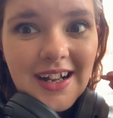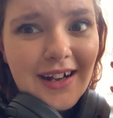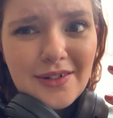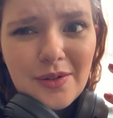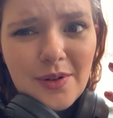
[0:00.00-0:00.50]
I
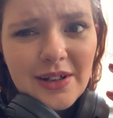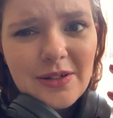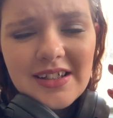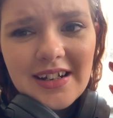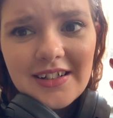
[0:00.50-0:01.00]
don't know why I've
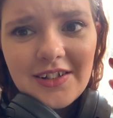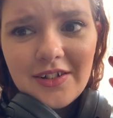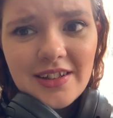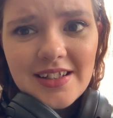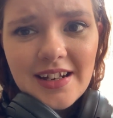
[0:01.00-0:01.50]
decided to
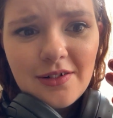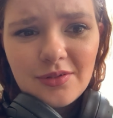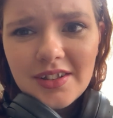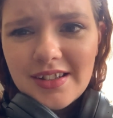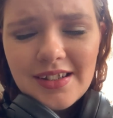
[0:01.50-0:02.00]
do this now,
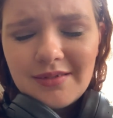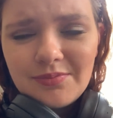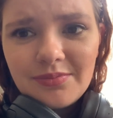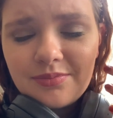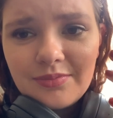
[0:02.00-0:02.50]
because
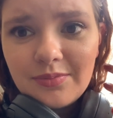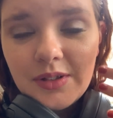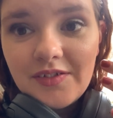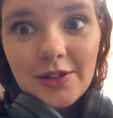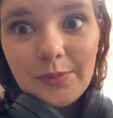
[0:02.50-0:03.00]

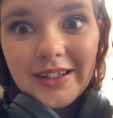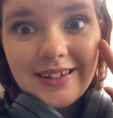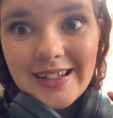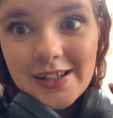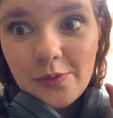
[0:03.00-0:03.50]
whatever, but let's